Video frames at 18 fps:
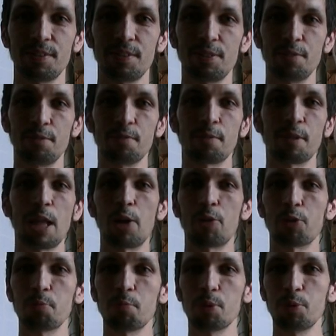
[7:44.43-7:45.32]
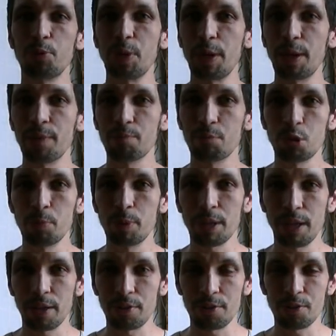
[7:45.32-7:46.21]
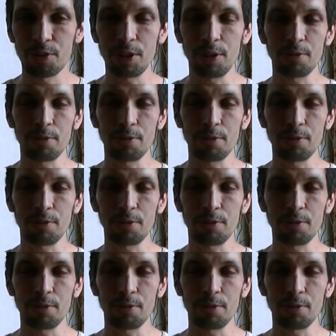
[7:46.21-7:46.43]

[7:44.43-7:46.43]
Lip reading: flower blooming energy.